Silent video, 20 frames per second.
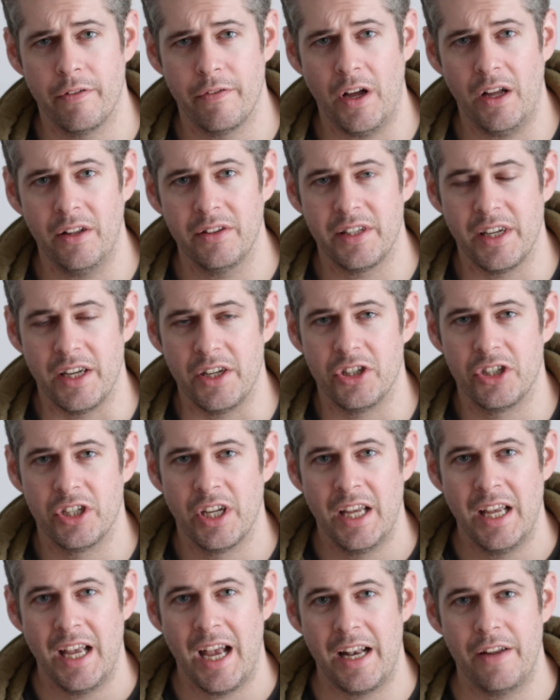advantage.
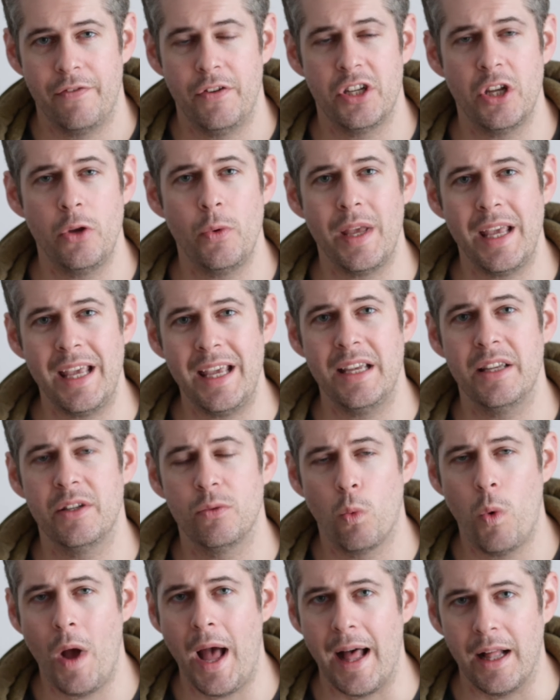And if you do ease
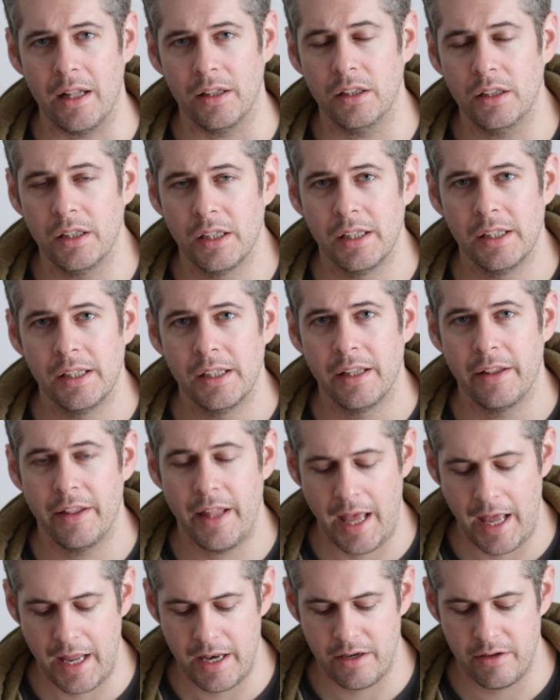well,
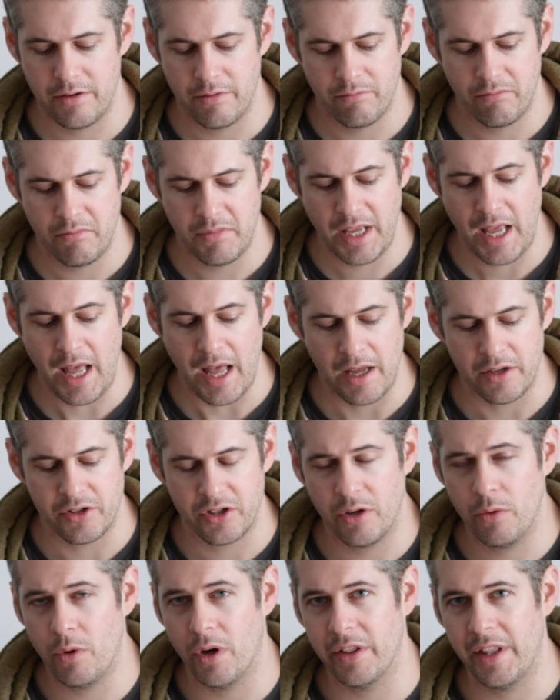then yeah, do
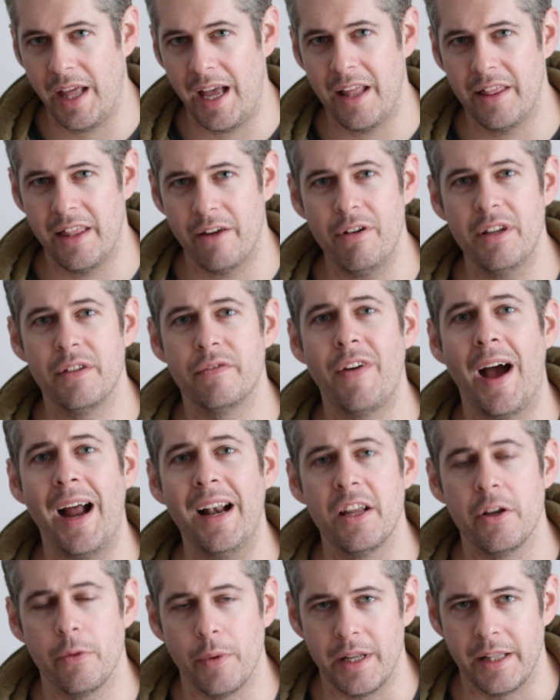you know what? There is
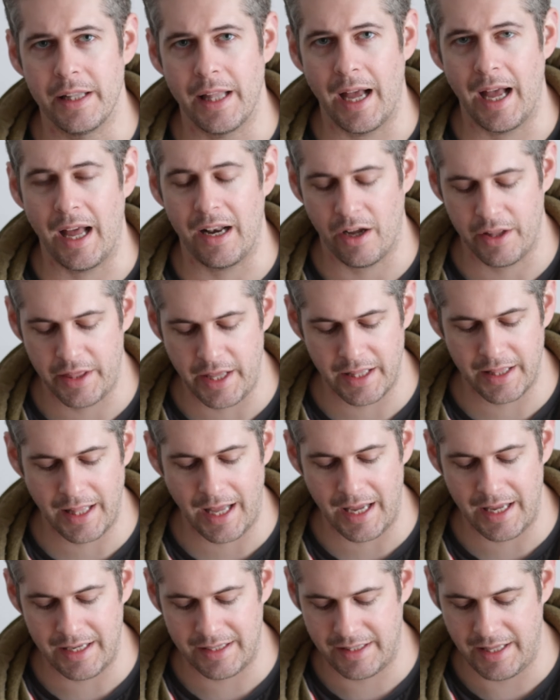value in that. And I think
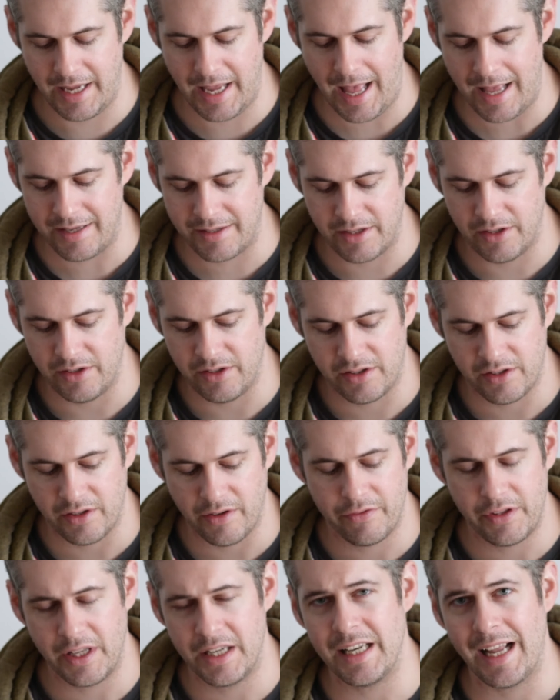that is the essence
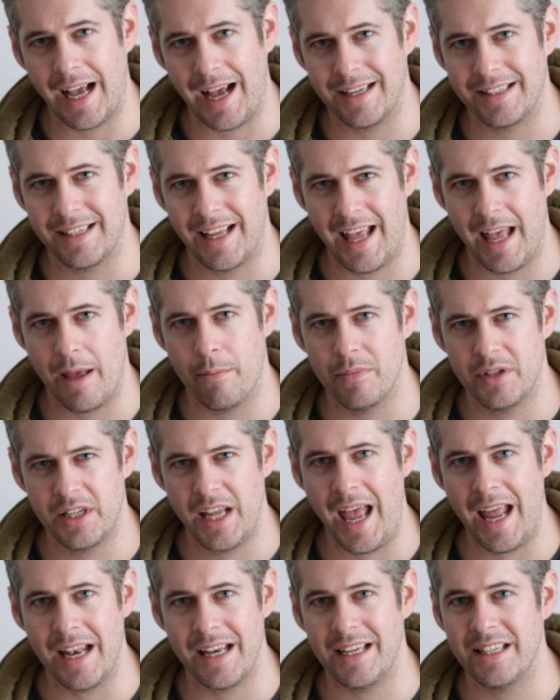of the NAD
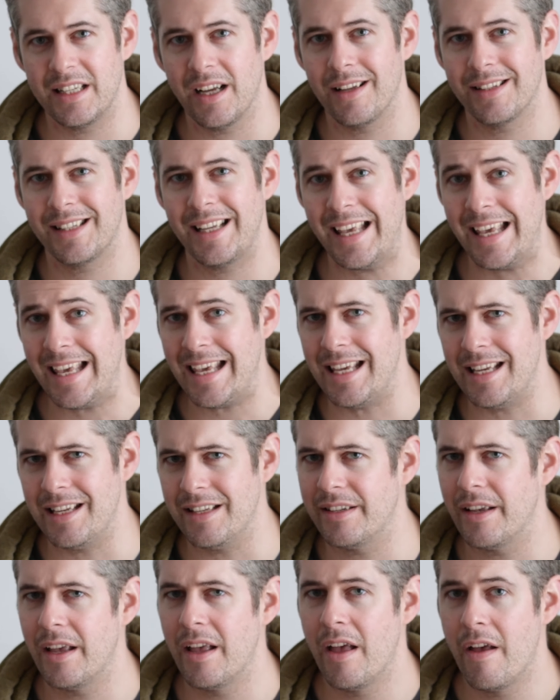M10. It does
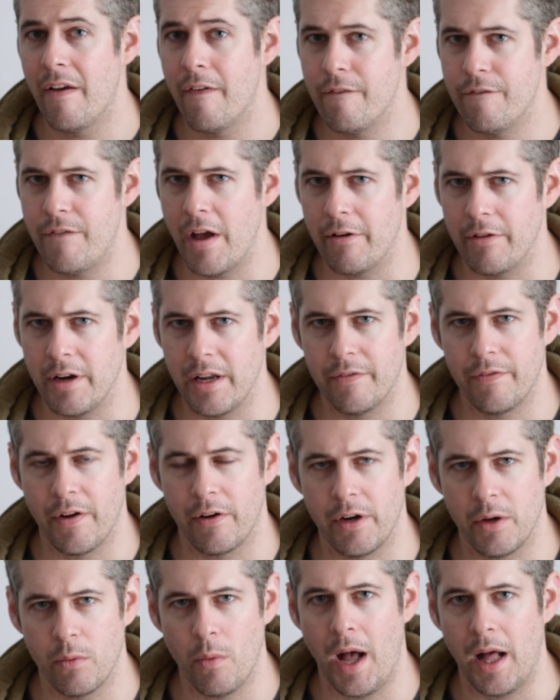ease very,
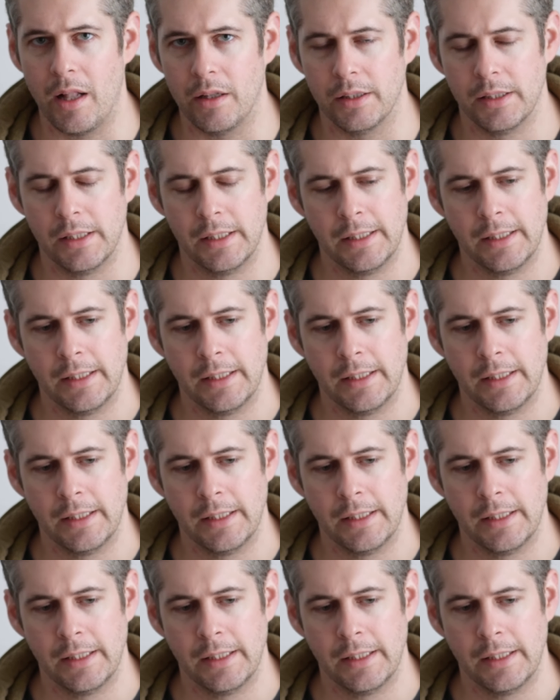very well.